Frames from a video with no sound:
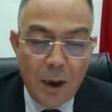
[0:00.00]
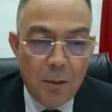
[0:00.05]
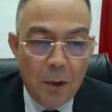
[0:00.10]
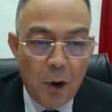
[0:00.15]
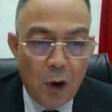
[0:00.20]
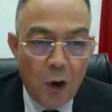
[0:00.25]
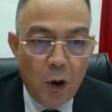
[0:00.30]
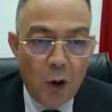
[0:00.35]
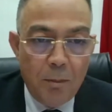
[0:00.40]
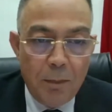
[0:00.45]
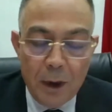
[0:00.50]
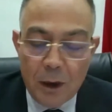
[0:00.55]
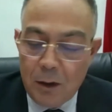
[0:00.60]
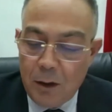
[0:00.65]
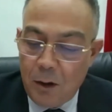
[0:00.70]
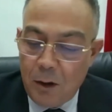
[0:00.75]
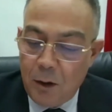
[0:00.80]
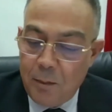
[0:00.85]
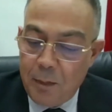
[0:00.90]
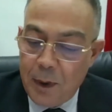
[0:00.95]

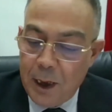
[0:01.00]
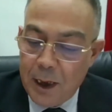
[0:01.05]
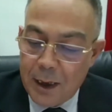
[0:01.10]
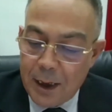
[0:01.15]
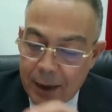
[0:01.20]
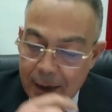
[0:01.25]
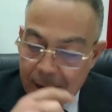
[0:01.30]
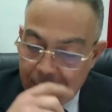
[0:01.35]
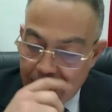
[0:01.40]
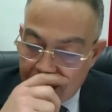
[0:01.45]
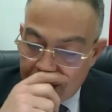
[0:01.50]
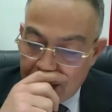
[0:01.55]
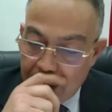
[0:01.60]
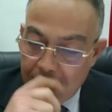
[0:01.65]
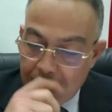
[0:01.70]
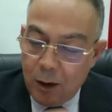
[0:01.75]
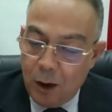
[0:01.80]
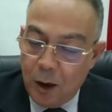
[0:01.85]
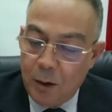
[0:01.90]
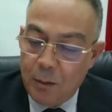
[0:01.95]
guarantee a
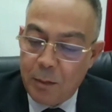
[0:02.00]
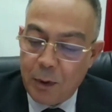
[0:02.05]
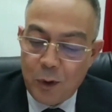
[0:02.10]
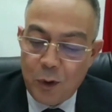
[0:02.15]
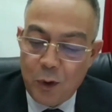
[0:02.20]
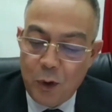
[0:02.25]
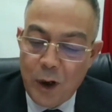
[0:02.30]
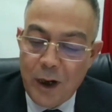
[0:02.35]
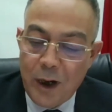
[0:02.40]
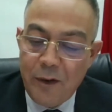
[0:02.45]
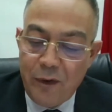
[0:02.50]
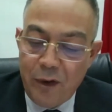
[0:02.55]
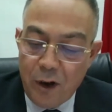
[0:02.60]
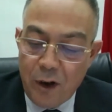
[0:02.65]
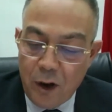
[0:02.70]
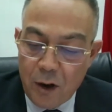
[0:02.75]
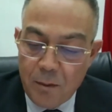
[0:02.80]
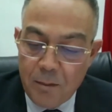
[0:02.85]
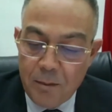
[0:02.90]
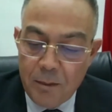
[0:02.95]
stable,
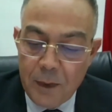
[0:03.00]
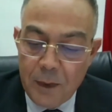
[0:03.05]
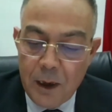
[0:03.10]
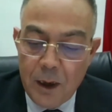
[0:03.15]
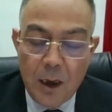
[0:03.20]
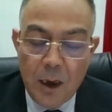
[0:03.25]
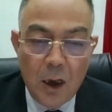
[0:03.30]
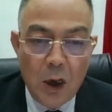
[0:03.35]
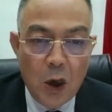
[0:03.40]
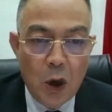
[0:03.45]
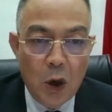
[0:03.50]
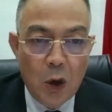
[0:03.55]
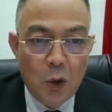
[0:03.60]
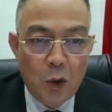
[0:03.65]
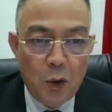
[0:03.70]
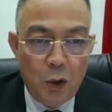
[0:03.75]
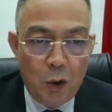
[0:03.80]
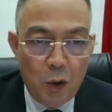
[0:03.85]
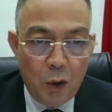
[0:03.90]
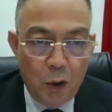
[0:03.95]

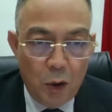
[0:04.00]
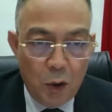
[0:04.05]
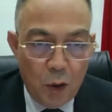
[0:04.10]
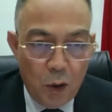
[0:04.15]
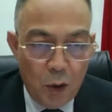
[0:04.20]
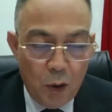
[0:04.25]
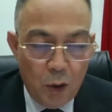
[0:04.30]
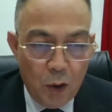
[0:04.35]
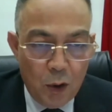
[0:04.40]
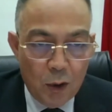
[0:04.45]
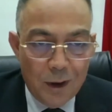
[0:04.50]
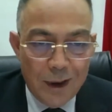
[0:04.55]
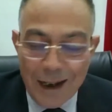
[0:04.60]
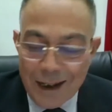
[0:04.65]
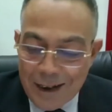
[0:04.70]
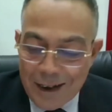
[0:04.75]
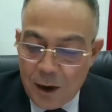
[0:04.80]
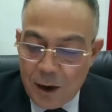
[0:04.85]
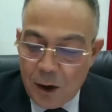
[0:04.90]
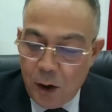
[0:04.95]
sustainable development
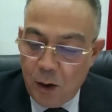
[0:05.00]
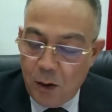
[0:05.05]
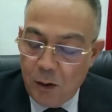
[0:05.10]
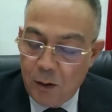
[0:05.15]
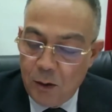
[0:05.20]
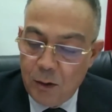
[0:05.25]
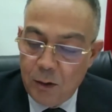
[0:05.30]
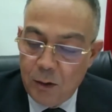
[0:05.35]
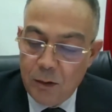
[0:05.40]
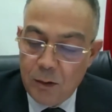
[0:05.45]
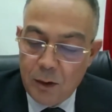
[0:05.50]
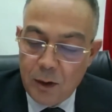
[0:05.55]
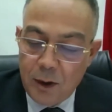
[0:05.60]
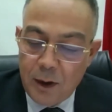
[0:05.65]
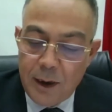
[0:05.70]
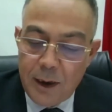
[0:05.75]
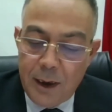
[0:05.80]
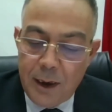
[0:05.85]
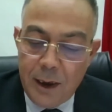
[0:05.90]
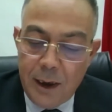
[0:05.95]
level
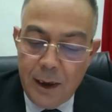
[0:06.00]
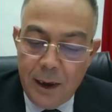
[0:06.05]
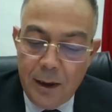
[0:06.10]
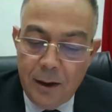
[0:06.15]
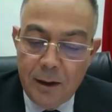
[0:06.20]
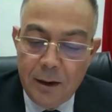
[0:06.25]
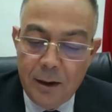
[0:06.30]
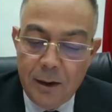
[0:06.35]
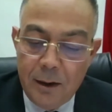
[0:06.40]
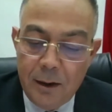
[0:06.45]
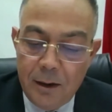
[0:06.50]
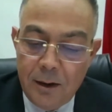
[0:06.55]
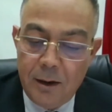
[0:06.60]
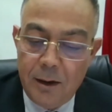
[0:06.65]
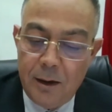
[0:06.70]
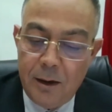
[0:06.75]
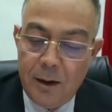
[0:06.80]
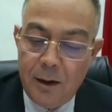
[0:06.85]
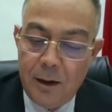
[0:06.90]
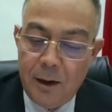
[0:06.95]
with the
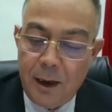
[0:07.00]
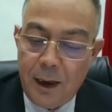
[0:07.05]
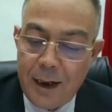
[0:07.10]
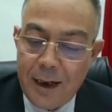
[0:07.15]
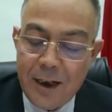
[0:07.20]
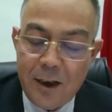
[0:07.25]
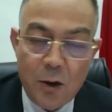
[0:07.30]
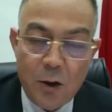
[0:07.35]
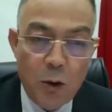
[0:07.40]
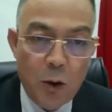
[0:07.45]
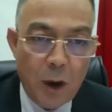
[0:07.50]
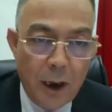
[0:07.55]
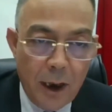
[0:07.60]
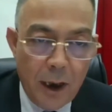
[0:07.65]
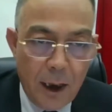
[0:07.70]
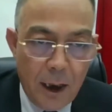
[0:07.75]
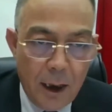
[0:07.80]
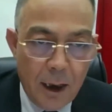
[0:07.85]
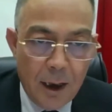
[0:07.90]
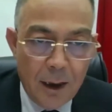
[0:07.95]
help of a
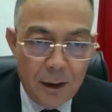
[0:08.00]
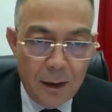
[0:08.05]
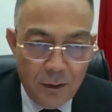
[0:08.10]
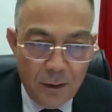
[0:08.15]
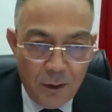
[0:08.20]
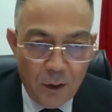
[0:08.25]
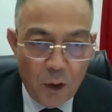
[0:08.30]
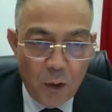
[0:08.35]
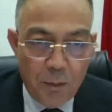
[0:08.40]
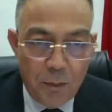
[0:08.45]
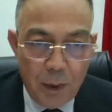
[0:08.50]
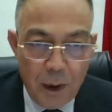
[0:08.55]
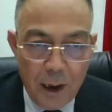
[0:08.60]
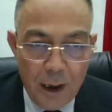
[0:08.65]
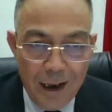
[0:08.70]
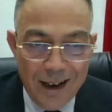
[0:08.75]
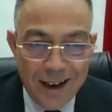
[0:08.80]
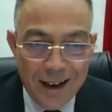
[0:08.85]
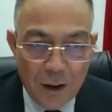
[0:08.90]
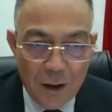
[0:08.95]
series of
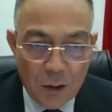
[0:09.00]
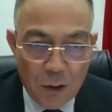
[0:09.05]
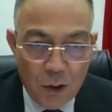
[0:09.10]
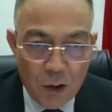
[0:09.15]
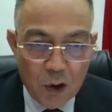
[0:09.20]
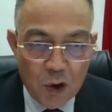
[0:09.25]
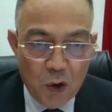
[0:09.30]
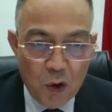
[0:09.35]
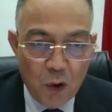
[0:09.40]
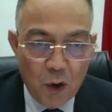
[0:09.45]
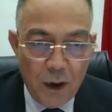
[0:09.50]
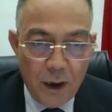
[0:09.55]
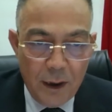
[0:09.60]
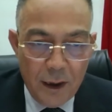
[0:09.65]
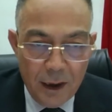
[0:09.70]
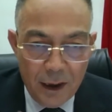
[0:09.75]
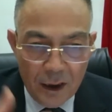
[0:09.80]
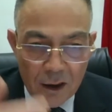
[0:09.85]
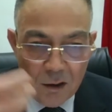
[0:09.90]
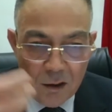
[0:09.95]
reforms and
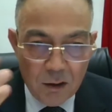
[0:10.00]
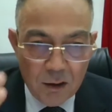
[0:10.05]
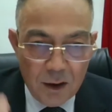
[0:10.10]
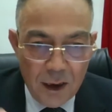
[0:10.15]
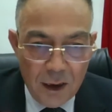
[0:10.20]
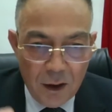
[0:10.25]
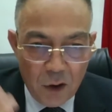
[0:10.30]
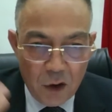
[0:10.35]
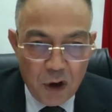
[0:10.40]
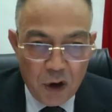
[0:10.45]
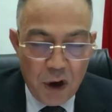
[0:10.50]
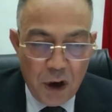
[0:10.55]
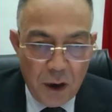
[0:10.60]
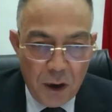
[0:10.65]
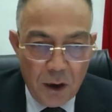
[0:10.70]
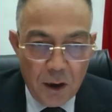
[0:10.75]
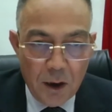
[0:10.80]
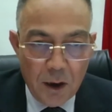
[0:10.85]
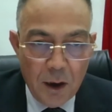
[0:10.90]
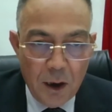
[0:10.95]
actions
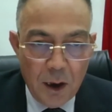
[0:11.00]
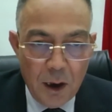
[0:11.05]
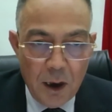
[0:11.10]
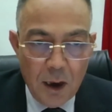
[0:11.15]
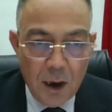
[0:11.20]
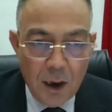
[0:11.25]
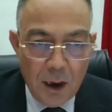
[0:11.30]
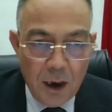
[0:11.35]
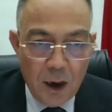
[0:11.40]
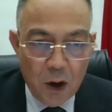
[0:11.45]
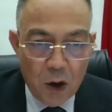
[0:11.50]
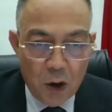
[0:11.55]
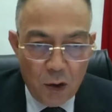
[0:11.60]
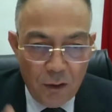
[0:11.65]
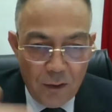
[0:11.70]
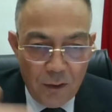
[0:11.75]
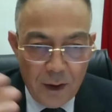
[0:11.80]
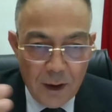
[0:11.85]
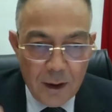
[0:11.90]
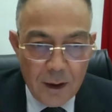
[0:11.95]
that, of
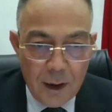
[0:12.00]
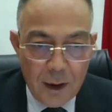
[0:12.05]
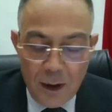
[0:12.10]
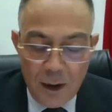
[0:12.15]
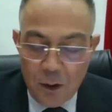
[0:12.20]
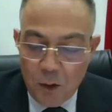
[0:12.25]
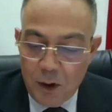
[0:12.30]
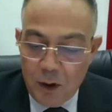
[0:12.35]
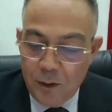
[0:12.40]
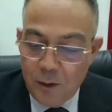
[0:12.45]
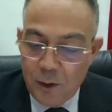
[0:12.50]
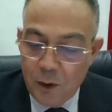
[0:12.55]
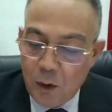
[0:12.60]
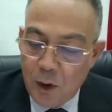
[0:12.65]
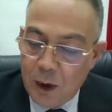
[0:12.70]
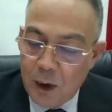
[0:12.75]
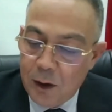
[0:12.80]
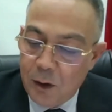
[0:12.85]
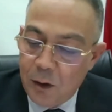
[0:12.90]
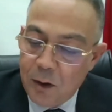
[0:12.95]
course, will
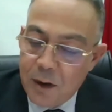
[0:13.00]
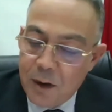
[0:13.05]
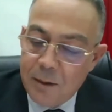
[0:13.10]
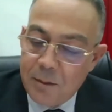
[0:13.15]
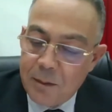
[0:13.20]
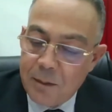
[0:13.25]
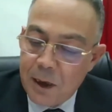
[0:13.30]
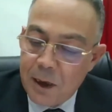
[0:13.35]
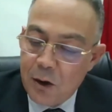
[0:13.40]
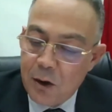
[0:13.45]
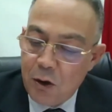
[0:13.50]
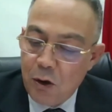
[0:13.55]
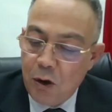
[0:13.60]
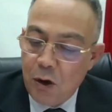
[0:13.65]
have to be